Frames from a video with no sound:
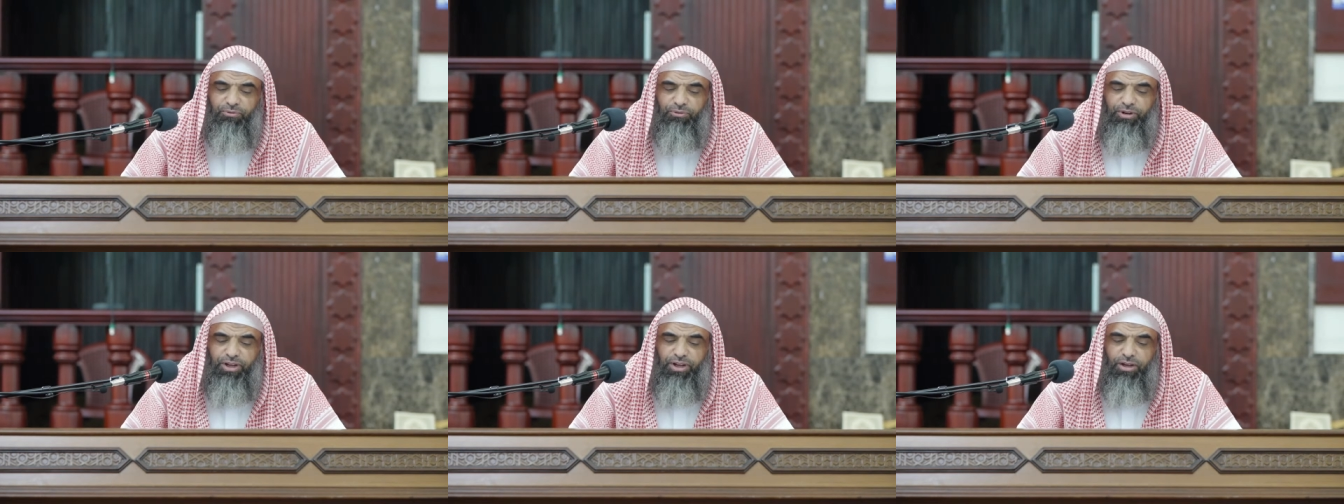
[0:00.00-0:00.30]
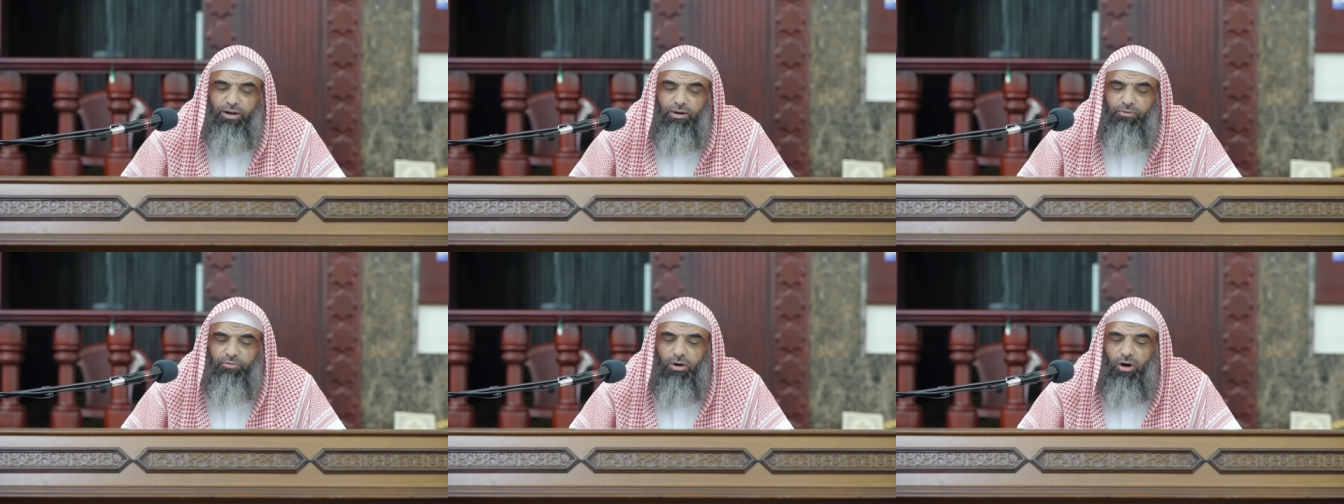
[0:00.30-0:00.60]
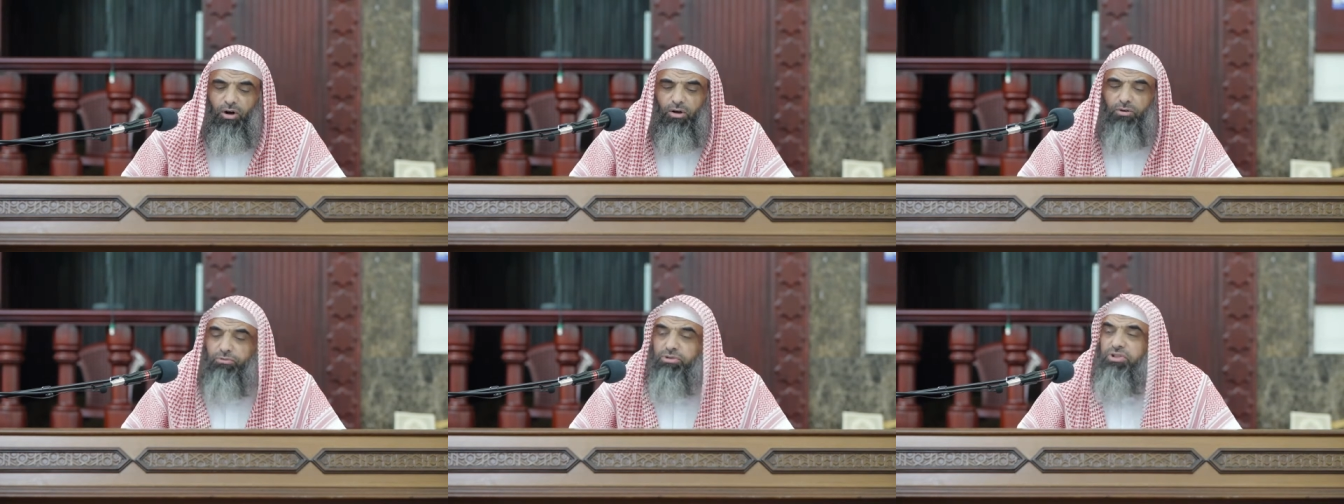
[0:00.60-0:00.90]
free of
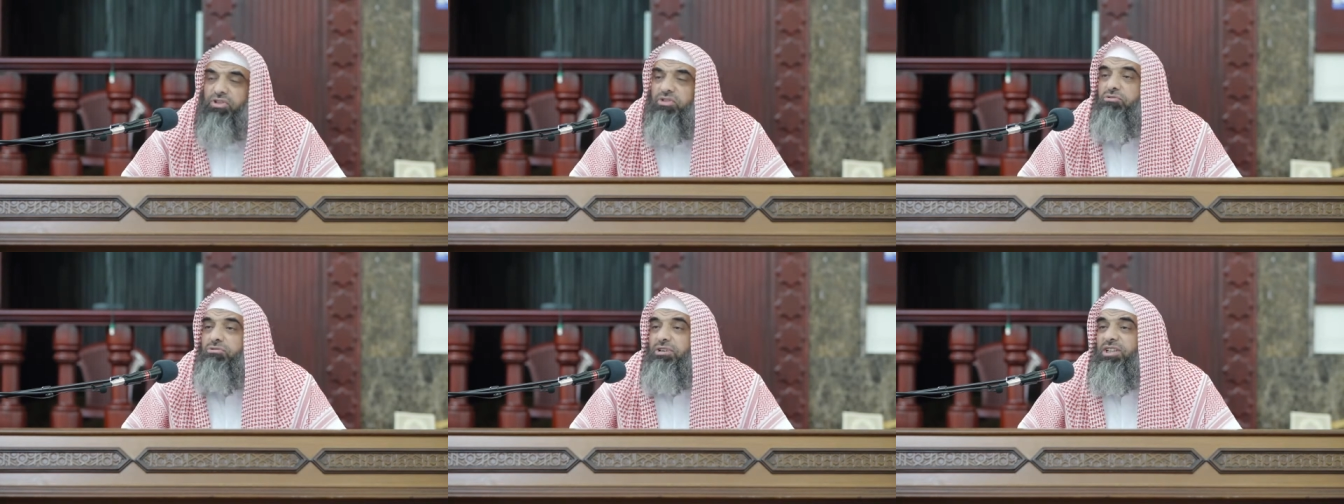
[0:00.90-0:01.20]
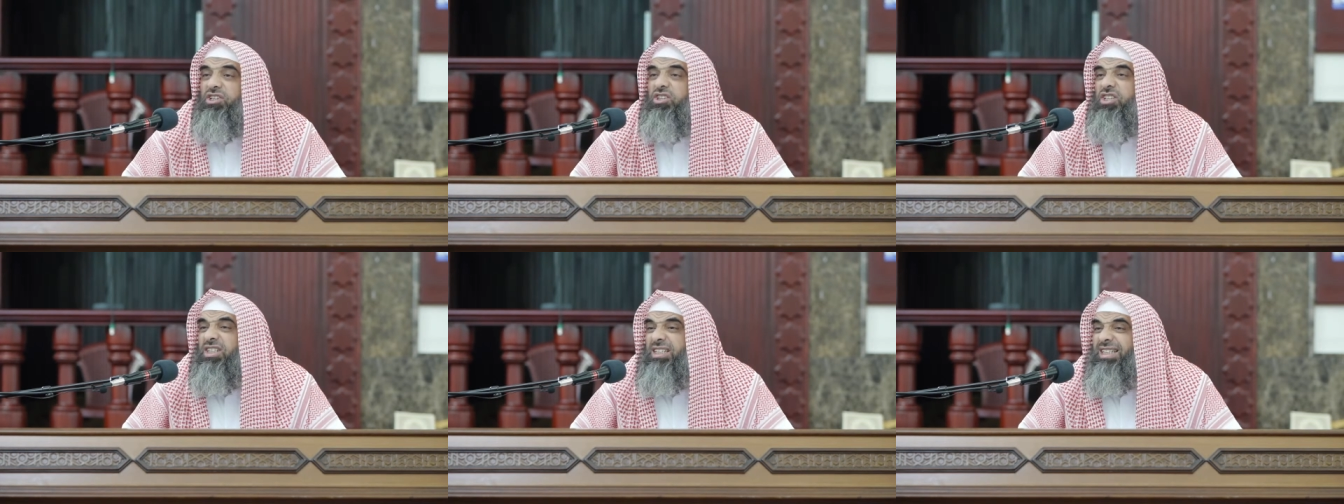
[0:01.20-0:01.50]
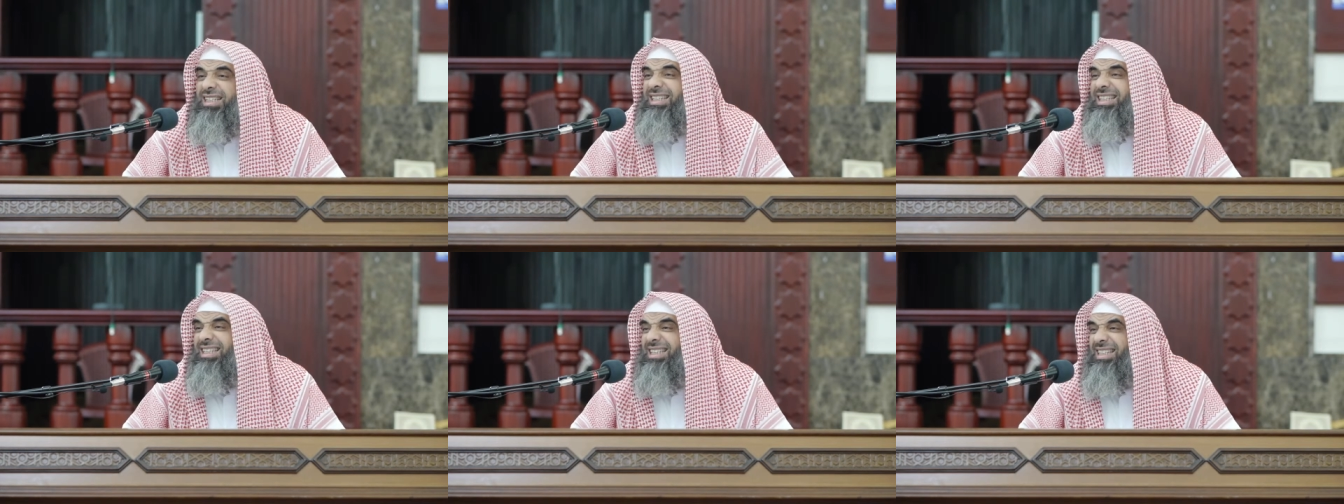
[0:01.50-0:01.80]
all
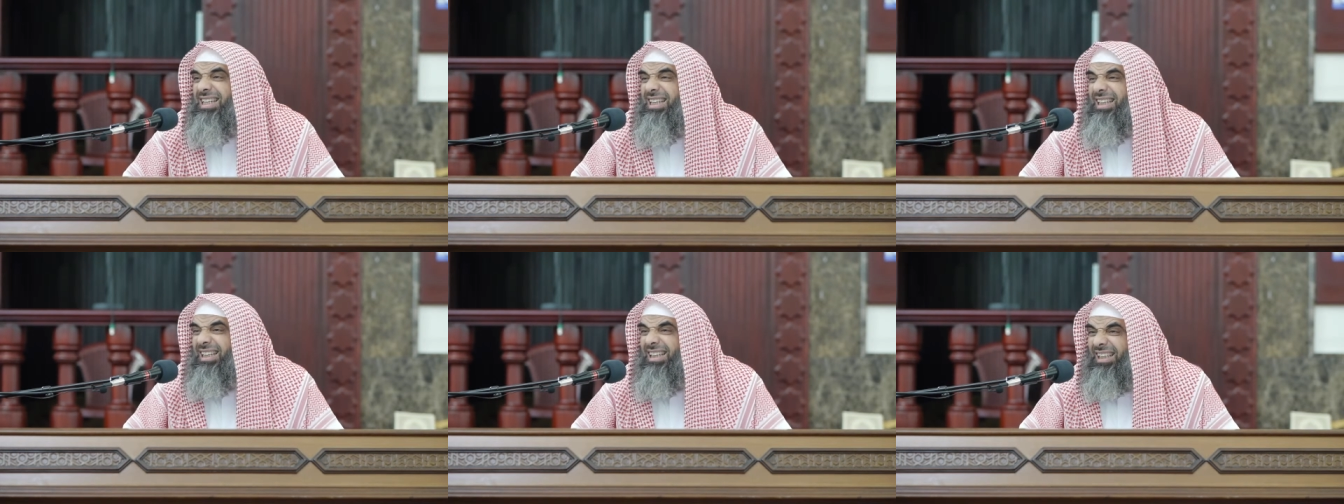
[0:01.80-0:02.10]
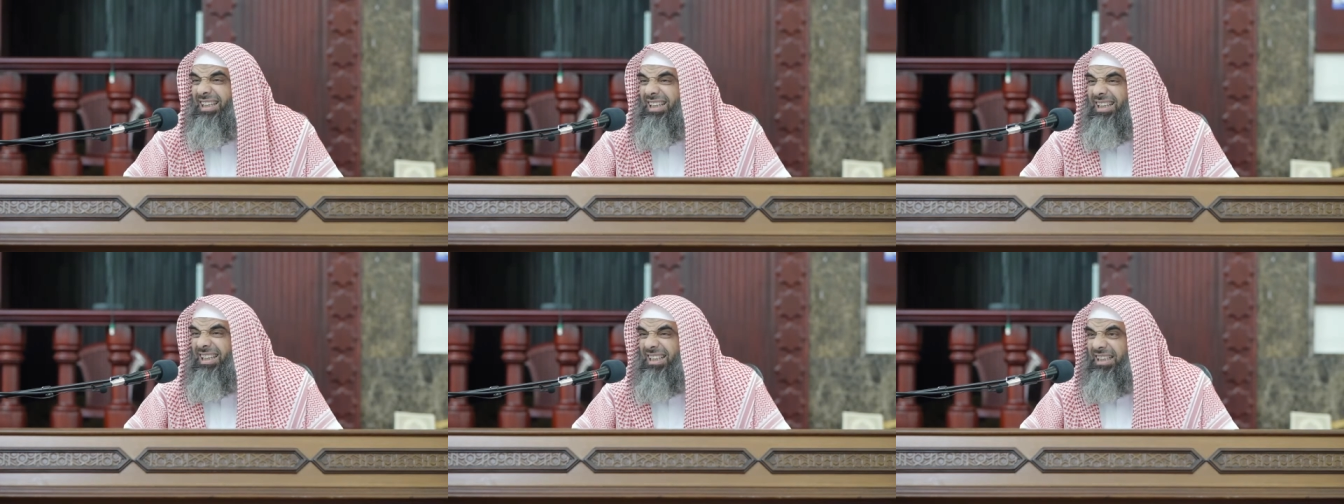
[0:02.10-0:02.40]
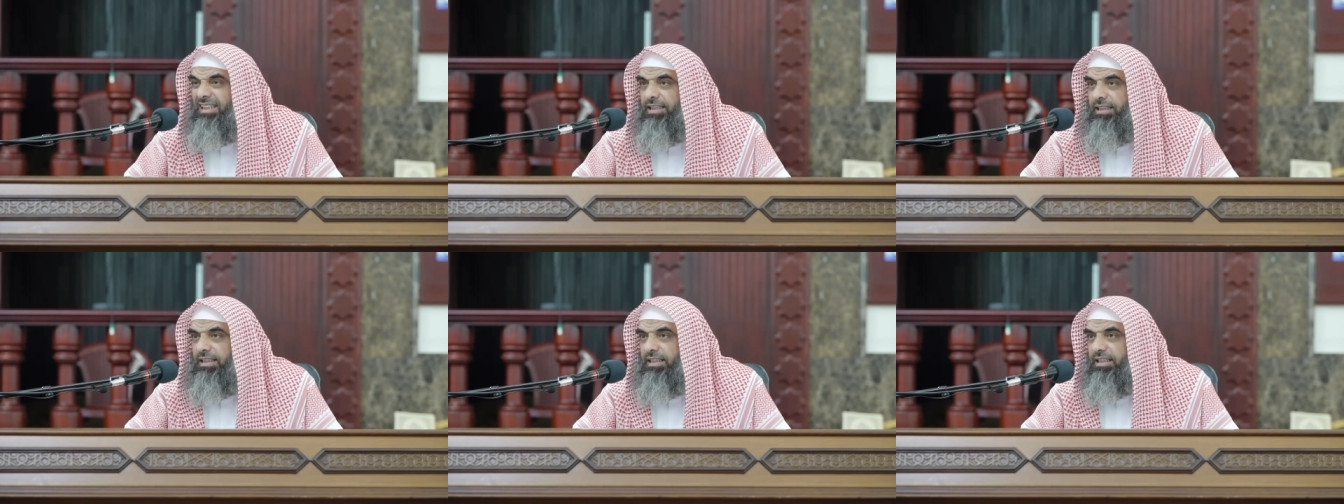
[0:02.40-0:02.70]
restrictions
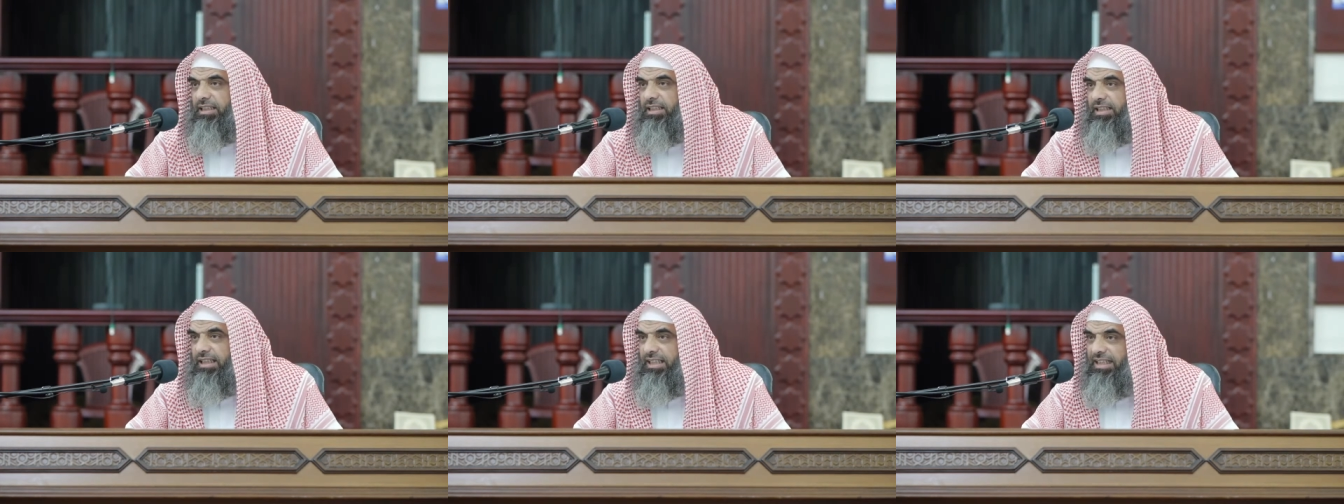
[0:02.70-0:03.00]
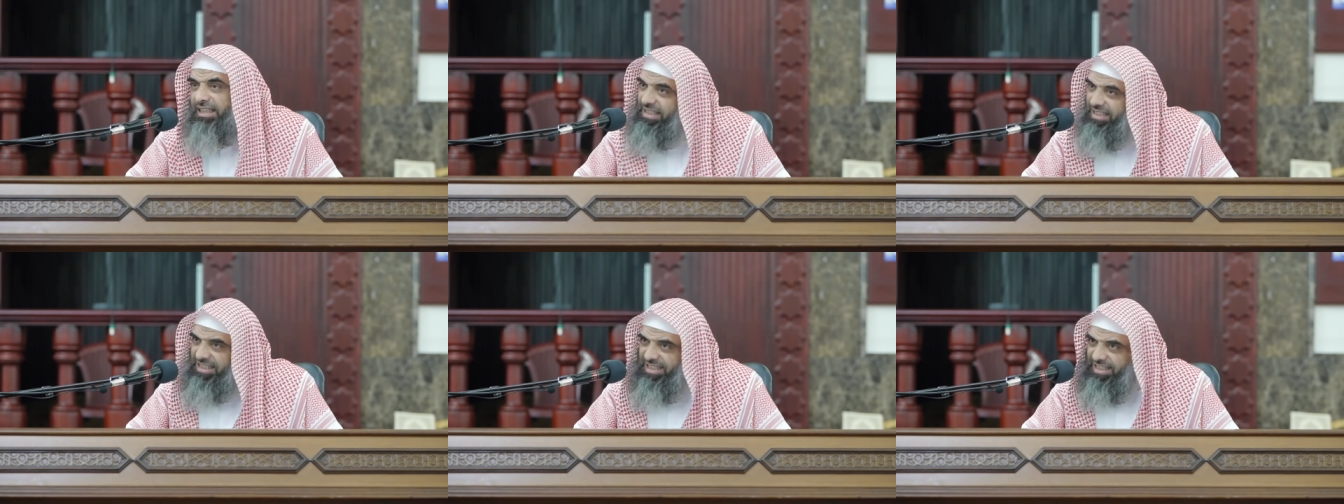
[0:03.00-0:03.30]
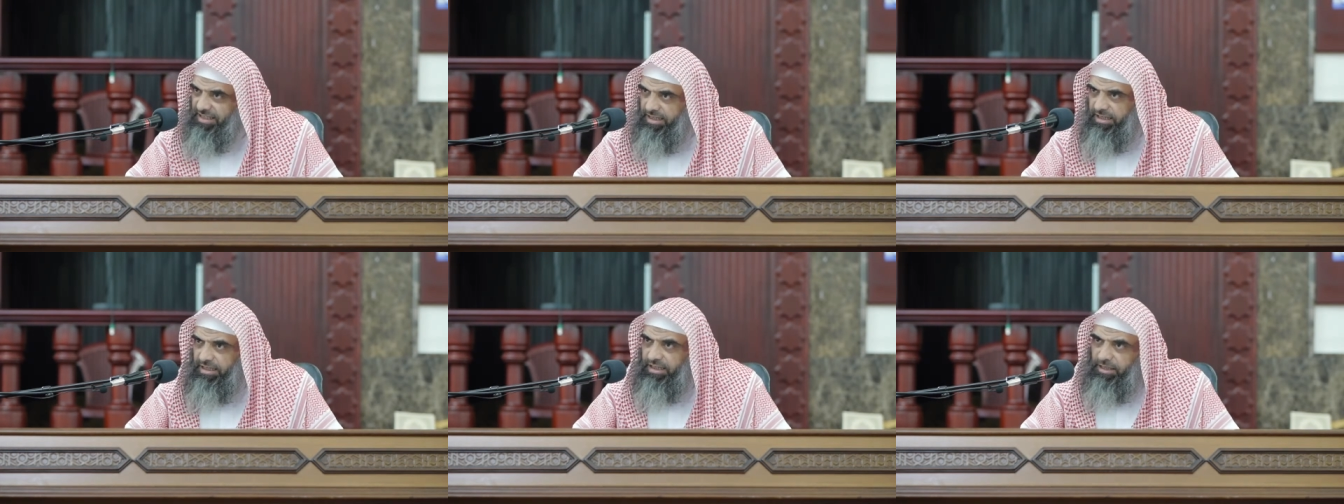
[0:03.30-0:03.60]
in
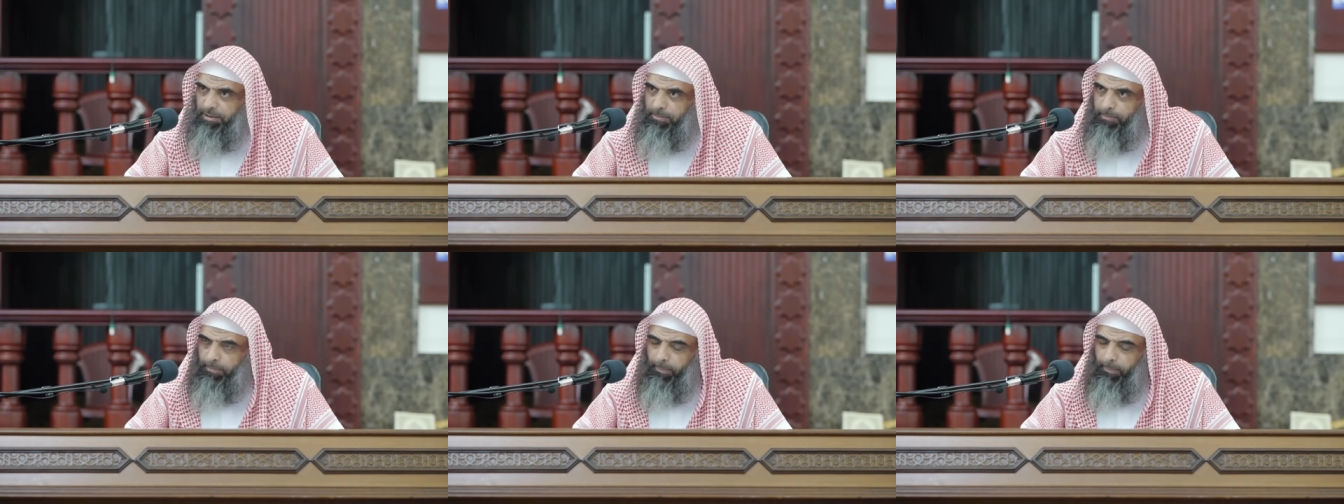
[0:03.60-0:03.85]
this city.